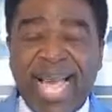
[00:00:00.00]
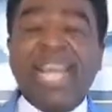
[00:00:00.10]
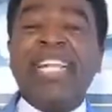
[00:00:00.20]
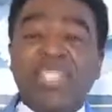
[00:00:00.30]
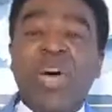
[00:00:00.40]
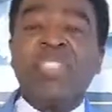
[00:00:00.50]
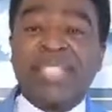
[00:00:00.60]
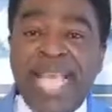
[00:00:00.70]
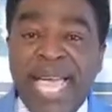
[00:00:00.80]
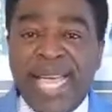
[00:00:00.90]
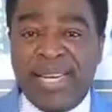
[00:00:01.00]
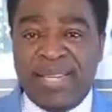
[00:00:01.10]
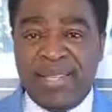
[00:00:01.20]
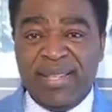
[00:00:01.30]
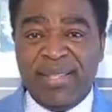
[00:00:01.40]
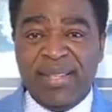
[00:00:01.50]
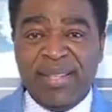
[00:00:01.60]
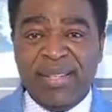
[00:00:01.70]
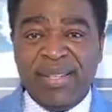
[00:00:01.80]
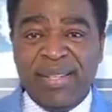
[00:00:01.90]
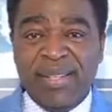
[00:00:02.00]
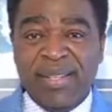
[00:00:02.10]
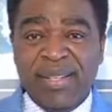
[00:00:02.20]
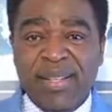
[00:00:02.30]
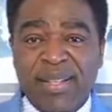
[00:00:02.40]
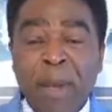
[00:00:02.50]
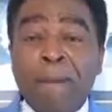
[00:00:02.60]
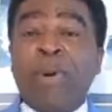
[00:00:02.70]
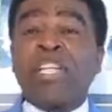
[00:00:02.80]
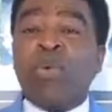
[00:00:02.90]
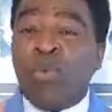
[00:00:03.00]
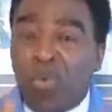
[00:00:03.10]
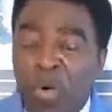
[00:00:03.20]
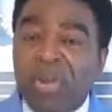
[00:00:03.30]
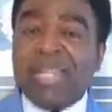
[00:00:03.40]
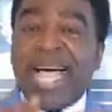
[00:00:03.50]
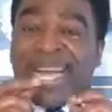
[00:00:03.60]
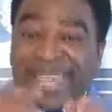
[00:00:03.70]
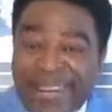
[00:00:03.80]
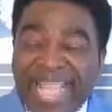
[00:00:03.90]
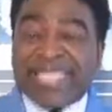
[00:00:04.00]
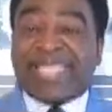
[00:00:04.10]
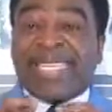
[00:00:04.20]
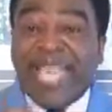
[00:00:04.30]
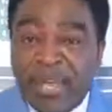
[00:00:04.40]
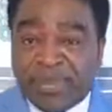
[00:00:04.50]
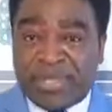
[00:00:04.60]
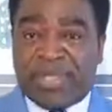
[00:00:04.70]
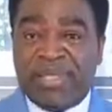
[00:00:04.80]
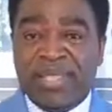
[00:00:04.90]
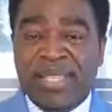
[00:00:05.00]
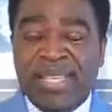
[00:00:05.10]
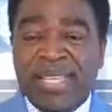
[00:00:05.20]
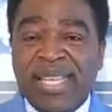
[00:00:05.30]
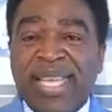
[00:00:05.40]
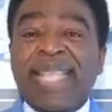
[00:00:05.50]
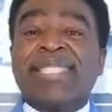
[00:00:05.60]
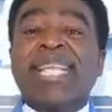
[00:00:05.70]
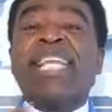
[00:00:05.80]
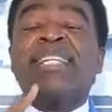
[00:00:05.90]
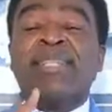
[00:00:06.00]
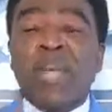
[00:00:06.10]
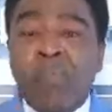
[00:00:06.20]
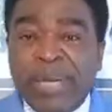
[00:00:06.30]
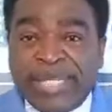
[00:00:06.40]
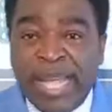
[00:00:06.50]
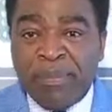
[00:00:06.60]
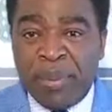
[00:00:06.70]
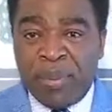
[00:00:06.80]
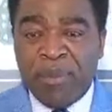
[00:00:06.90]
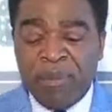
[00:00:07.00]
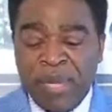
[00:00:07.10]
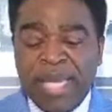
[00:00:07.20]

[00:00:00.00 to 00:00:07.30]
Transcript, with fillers: And it does end. But the one that Christ gives is indomitable,